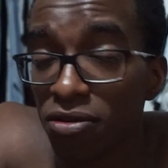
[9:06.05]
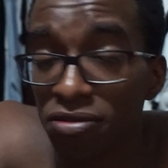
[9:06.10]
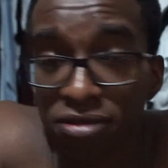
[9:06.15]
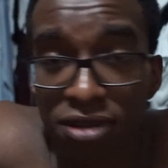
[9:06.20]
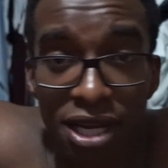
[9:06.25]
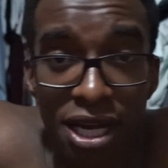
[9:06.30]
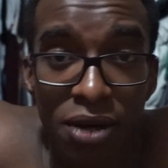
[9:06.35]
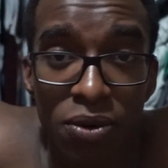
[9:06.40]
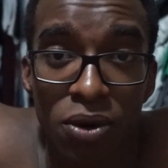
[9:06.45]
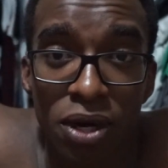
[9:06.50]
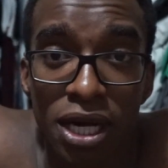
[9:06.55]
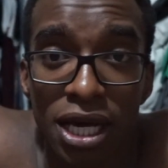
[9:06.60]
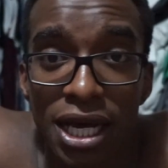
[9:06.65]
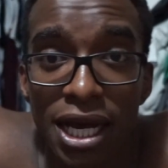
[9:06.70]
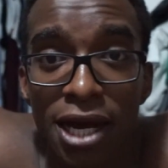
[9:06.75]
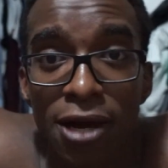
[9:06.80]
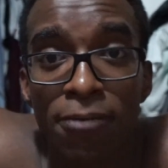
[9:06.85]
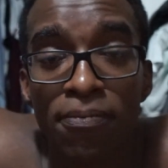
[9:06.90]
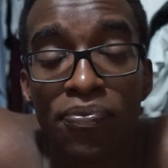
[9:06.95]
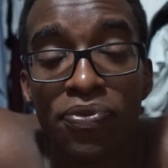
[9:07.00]
feel like working
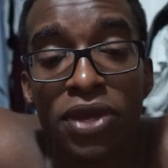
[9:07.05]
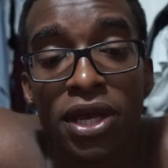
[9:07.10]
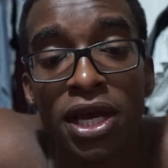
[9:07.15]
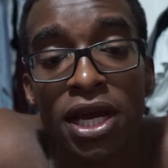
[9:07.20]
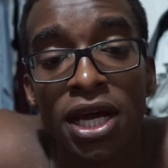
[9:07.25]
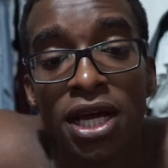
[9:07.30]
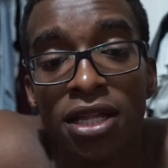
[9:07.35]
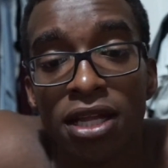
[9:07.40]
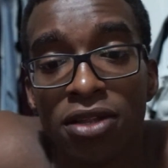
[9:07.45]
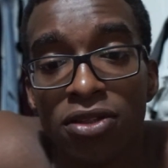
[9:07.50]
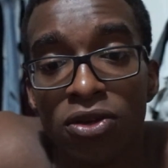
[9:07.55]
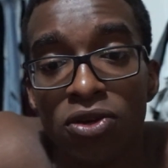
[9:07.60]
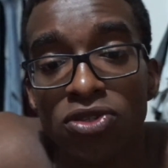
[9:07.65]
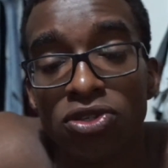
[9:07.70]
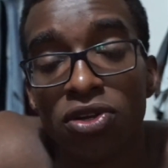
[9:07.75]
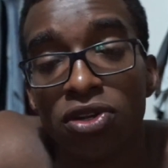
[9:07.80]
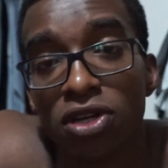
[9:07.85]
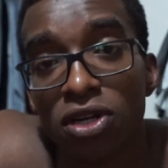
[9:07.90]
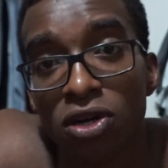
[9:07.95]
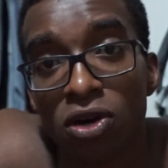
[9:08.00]
out, that those
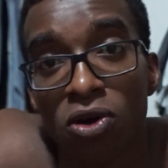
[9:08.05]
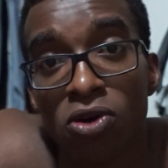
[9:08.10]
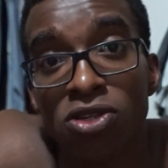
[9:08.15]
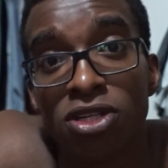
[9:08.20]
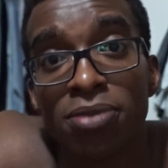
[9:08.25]
are the goals.